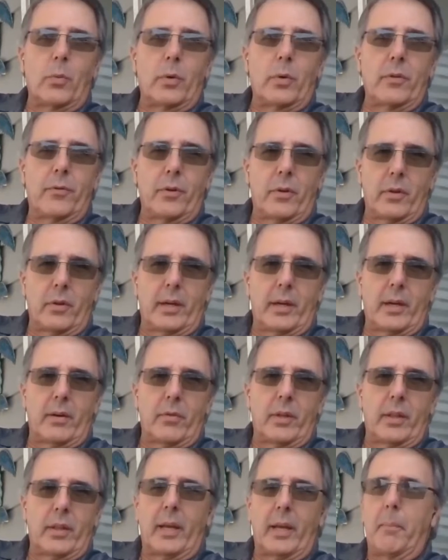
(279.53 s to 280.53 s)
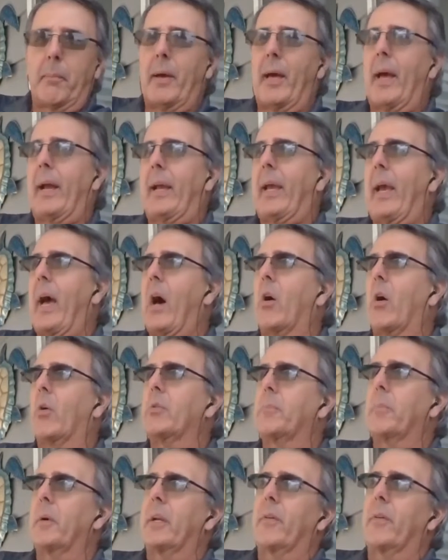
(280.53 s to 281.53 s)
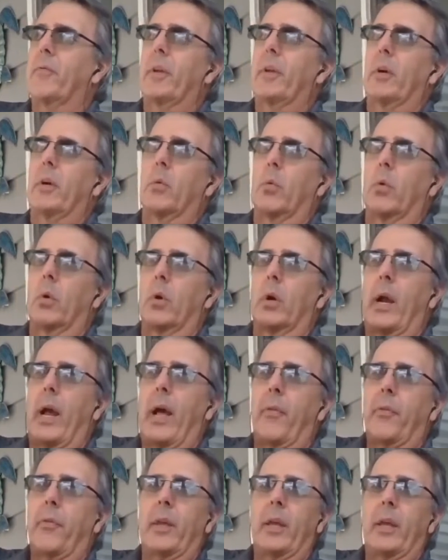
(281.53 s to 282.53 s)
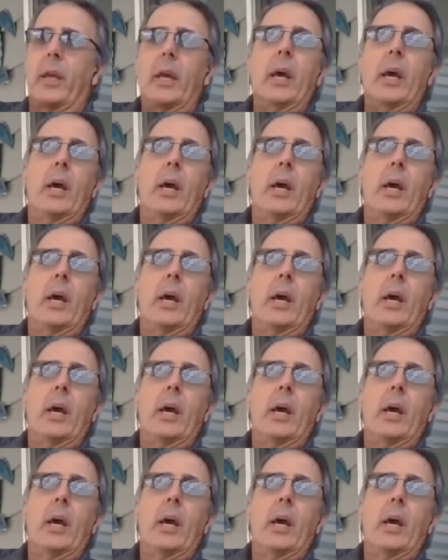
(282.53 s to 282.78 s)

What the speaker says: refilling everything back out. But if there were at the